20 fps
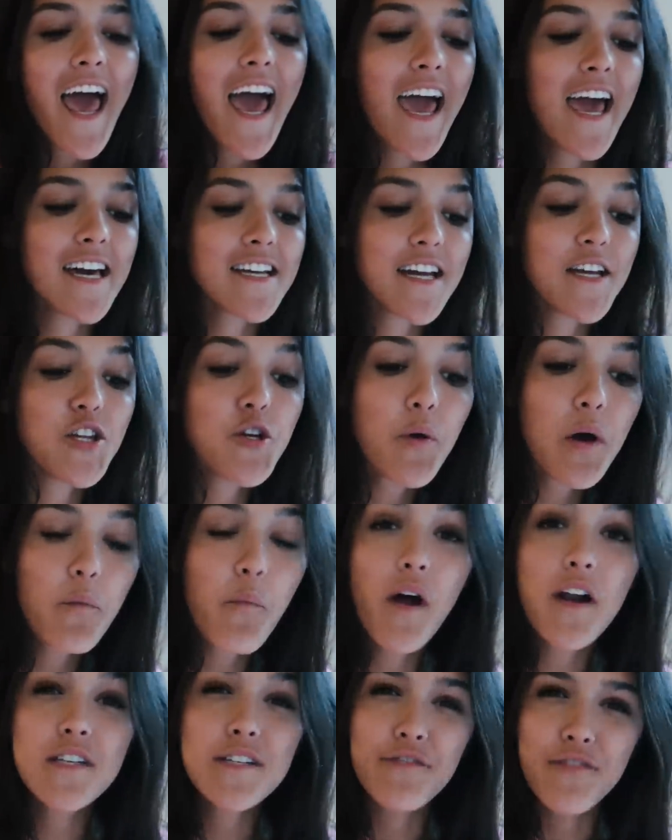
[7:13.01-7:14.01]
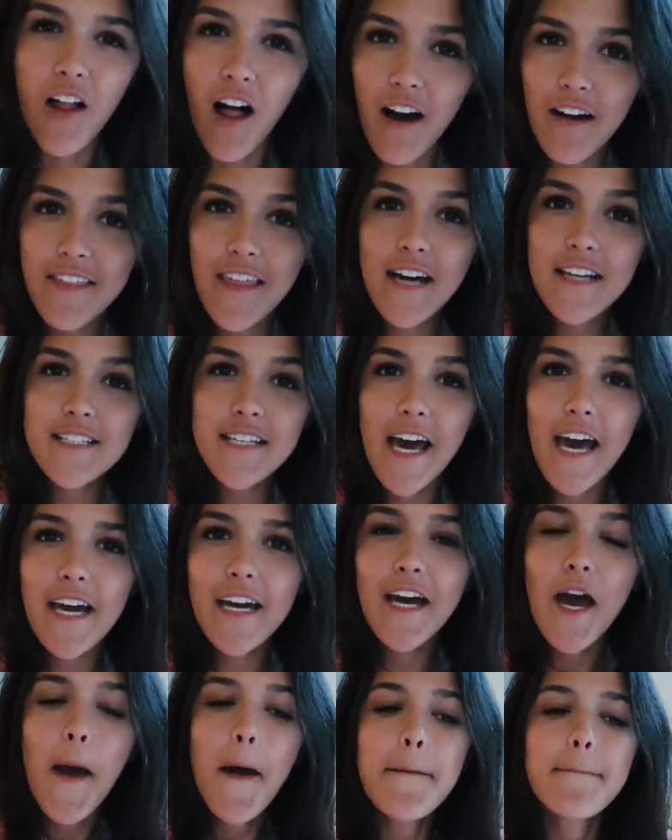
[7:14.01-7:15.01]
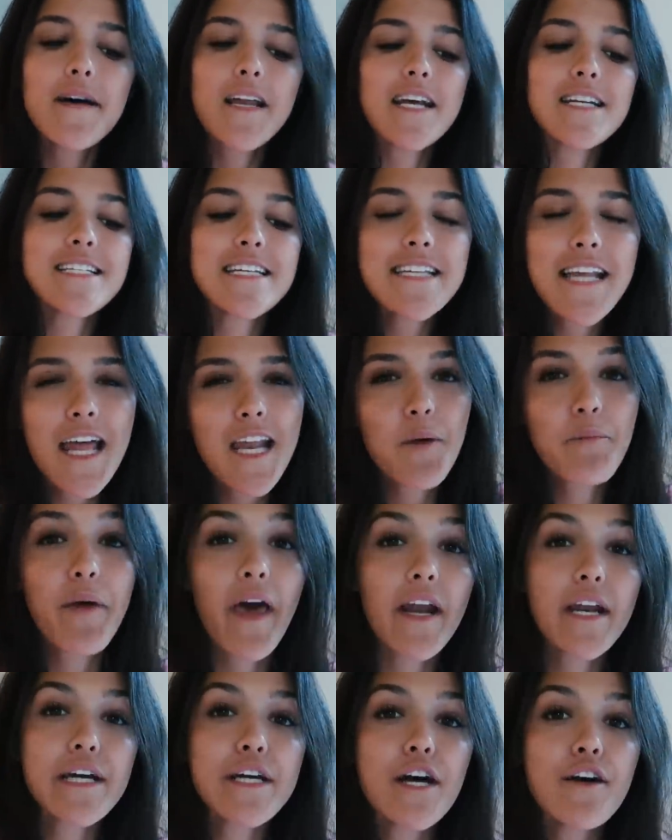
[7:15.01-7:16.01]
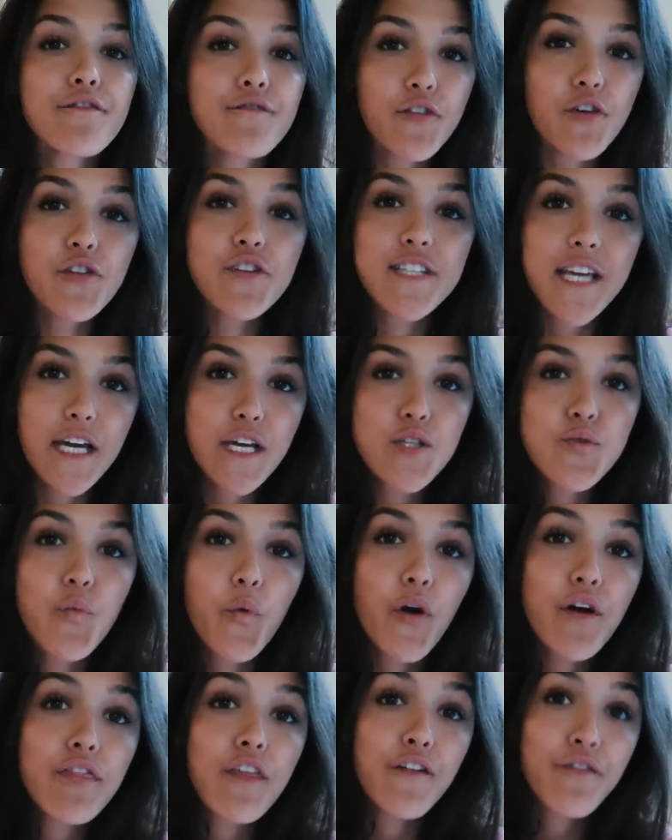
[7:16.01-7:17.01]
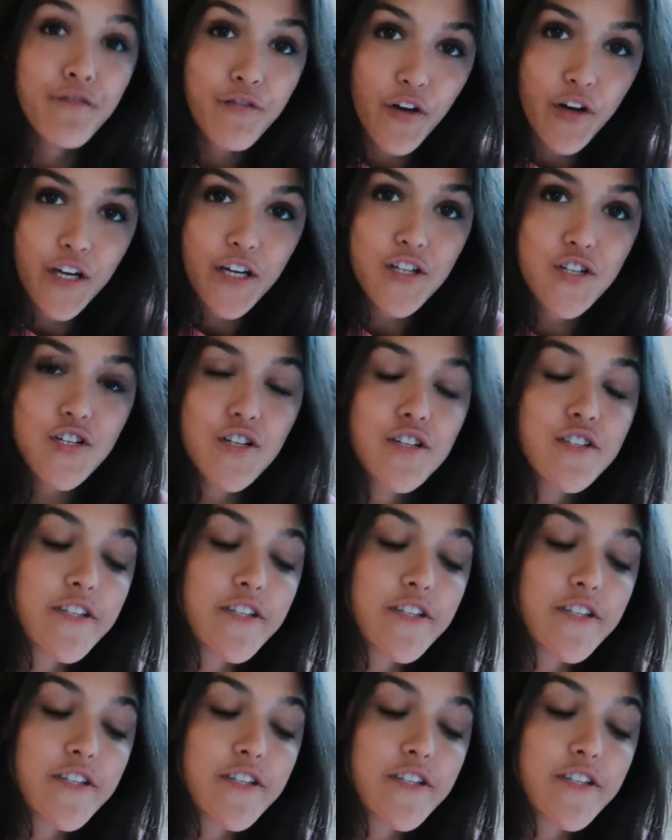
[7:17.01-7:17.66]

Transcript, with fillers: And I knew I wanted to vlog that day, but I didn't end up getting a full day's worth of footage.